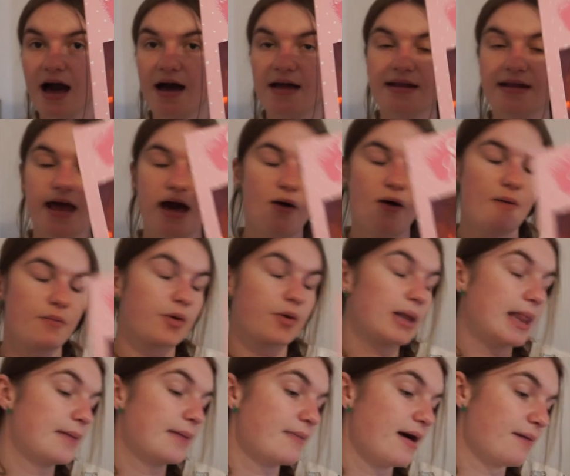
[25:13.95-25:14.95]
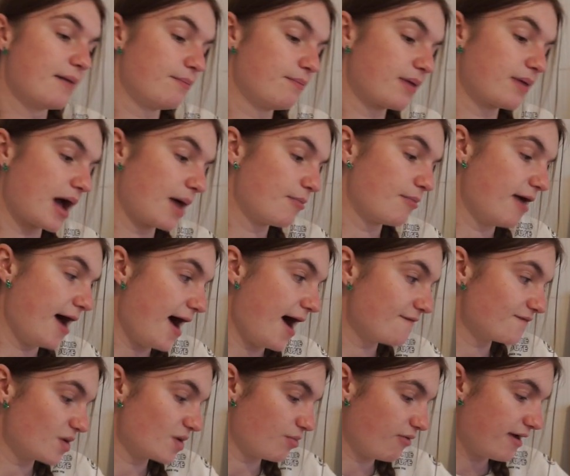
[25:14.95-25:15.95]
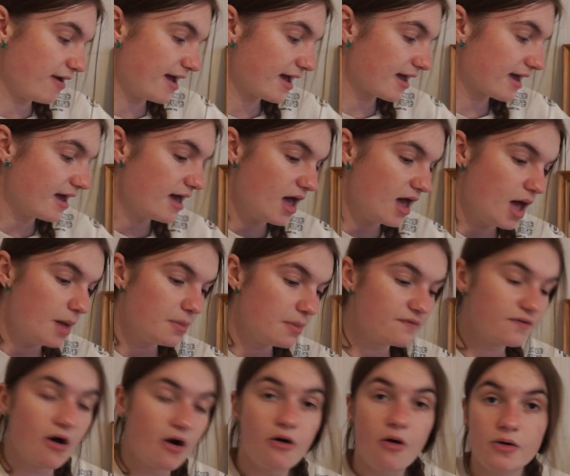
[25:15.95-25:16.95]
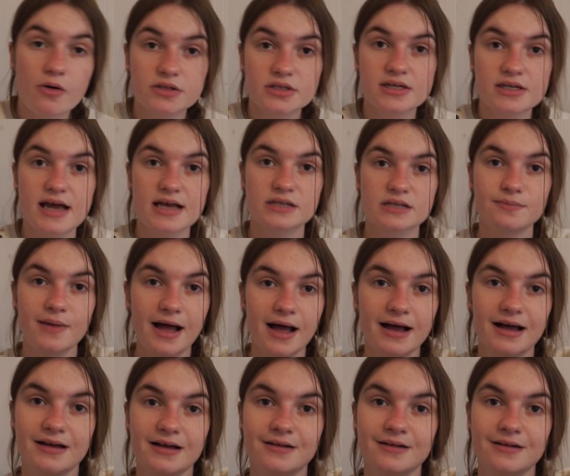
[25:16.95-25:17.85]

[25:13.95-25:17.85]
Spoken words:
And now I'm going to let my camera have a break before I go on to the next bag.